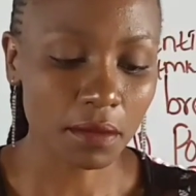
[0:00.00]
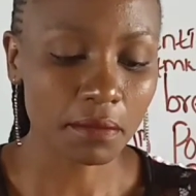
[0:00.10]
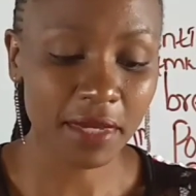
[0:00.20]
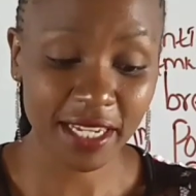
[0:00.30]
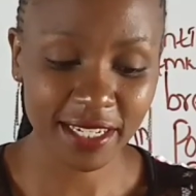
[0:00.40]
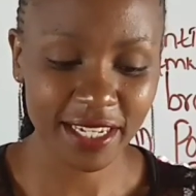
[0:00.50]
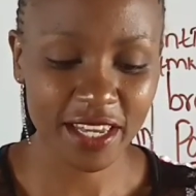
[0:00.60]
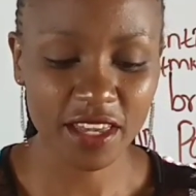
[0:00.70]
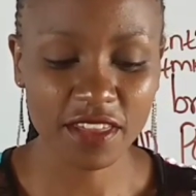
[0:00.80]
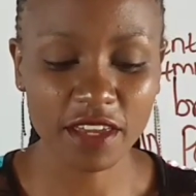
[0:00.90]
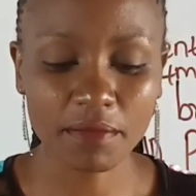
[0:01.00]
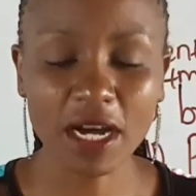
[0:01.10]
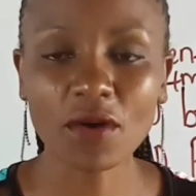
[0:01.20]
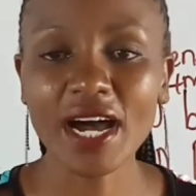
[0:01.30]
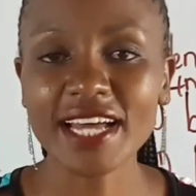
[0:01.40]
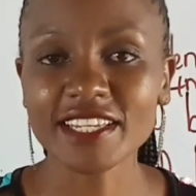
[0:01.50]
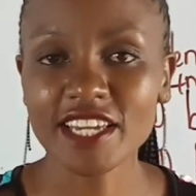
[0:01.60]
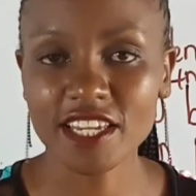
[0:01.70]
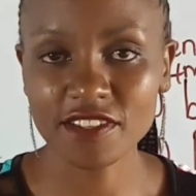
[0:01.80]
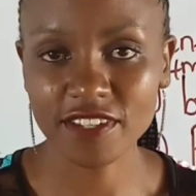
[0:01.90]
Meekly they bow at
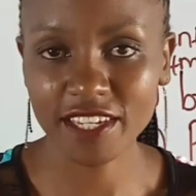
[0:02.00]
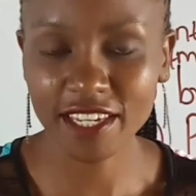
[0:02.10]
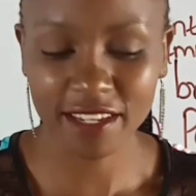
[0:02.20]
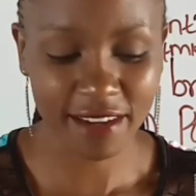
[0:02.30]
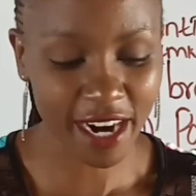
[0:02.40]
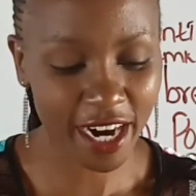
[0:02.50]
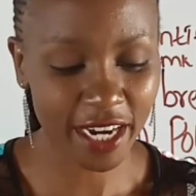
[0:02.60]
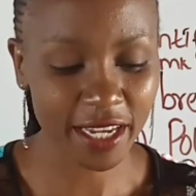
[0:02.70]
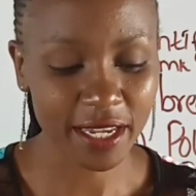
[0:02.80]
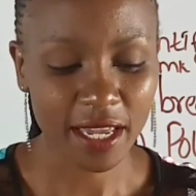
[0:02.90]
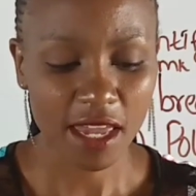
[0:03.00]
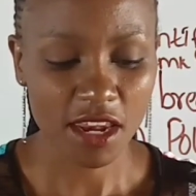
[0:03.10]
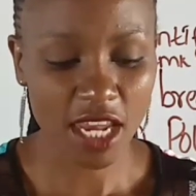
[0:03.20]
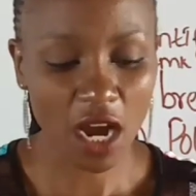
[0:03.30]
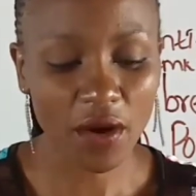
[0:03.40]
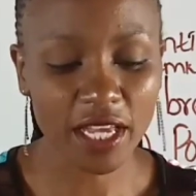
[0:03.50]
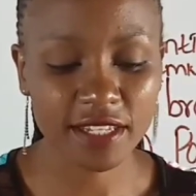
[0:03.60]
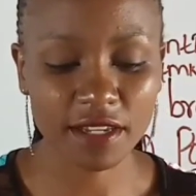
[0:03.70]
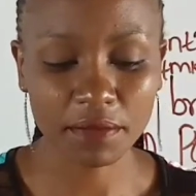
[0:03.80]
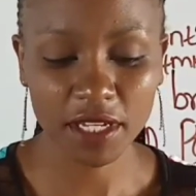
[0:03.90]
his keen eye, now
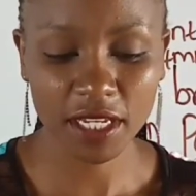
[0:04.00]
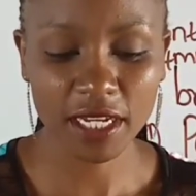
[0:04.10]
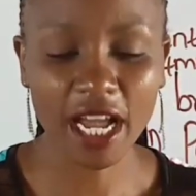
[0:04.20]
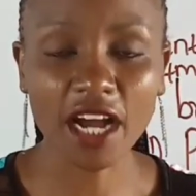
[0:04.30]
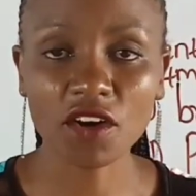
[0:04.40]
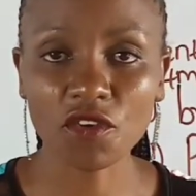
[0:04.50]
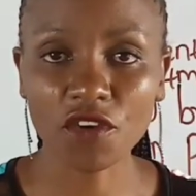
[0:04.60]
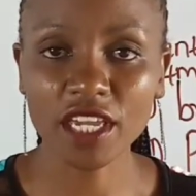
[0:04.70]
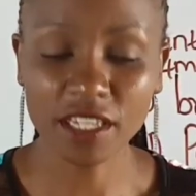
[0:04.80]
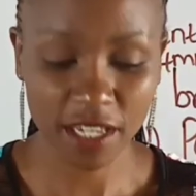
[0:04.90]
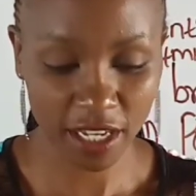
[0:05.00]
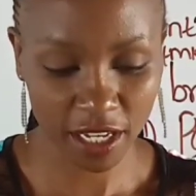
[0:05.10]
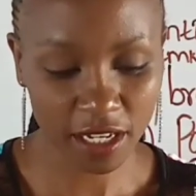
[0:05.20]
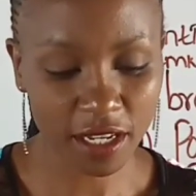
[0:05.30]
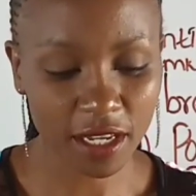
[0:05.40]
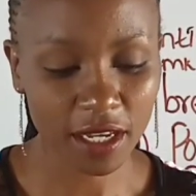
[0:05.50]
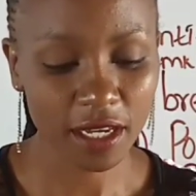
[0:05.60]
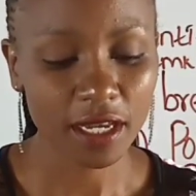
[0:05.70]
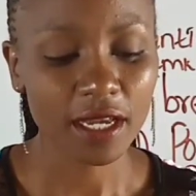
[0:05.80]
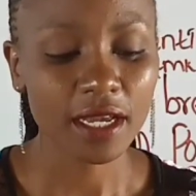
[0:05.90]
examining a grey head,
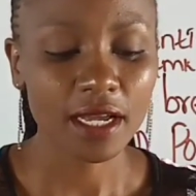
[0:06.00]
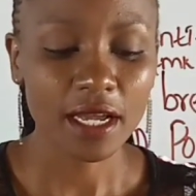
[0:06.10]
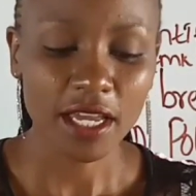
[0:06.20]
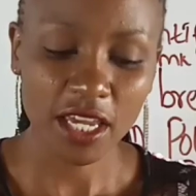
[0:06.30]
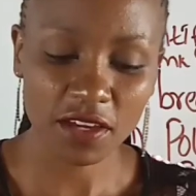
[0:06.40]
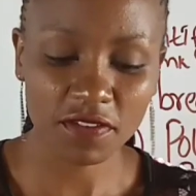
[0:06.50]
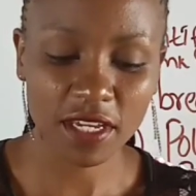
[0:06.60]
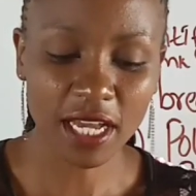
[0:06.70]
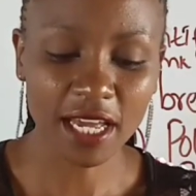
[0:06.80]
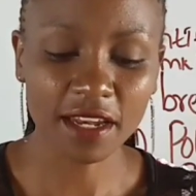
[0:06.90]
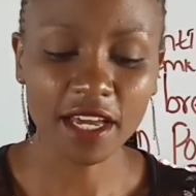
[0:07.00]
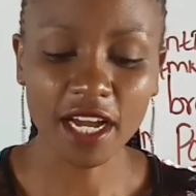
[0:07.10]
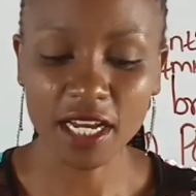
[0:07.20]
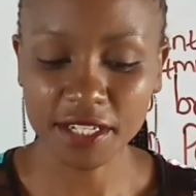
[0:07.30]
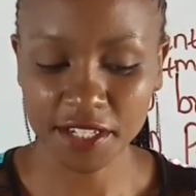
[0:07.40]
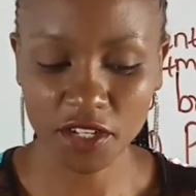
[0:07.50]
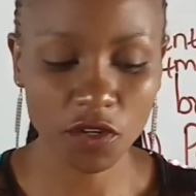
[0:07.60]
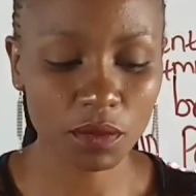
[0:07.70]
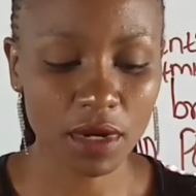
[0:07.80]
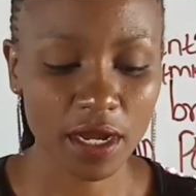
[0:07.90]
heaving under her
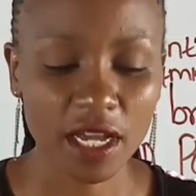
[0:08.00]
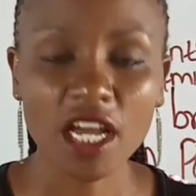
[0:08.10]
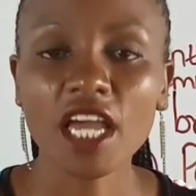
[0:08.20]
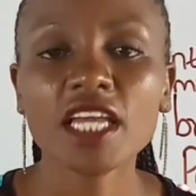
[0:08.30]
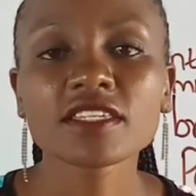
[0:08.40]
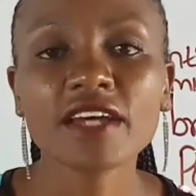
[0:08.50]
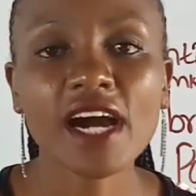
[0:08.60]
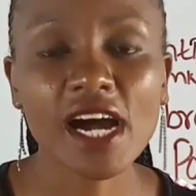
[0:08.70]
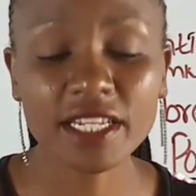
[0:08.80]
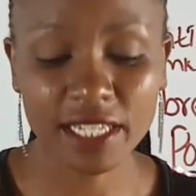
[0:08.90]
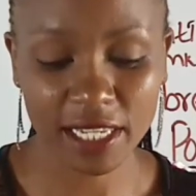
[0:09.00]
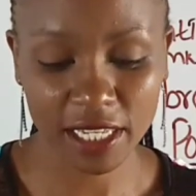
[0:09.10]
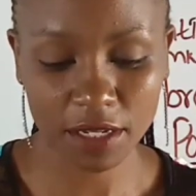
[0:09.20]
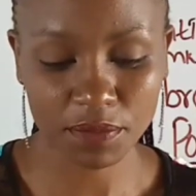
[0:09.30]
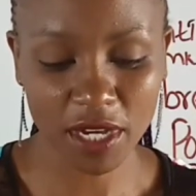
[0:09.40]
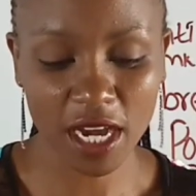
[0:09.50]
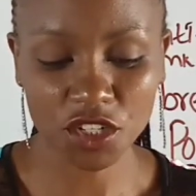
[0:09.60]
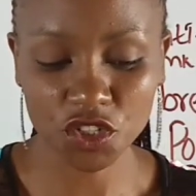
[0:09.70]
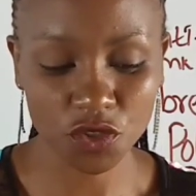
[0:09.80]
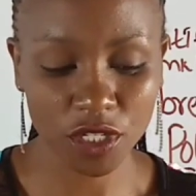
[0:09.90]
sob. His heart leaped
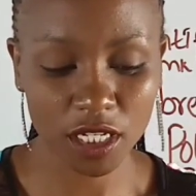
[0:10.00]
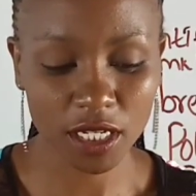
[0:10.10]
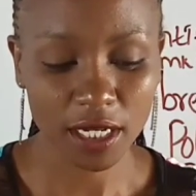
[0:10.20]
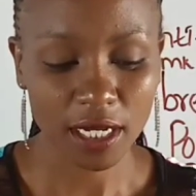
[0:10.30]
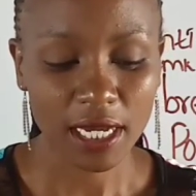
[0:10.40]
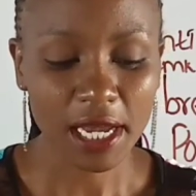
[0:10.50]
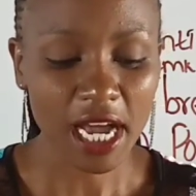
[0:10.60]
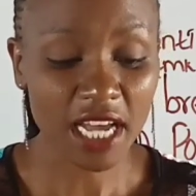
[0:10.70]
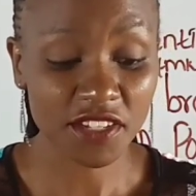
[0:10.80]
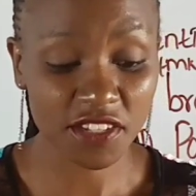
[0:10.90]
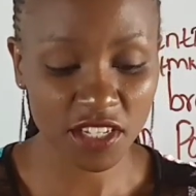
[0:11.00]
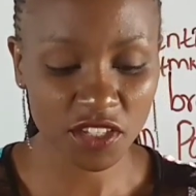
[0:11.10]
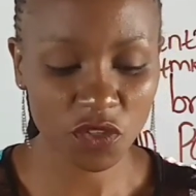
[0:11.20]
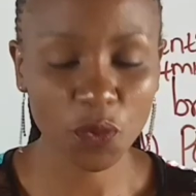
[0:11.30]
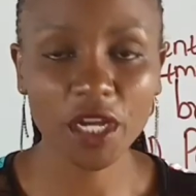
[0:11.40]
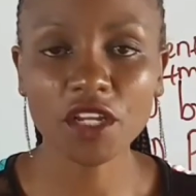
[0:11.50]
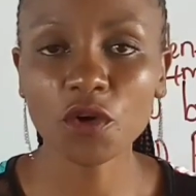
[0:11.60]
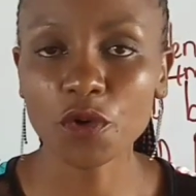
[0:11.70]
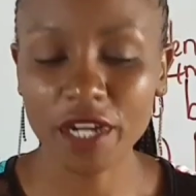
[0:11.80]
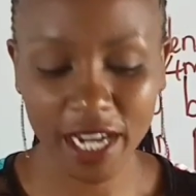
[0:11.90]
assured, her sins weighed
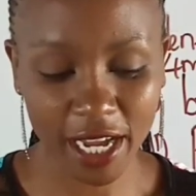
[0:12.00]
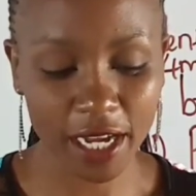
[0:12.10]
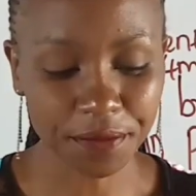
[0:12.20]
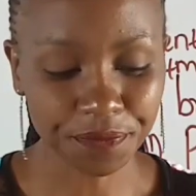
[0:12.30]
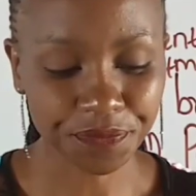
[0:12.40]
on her.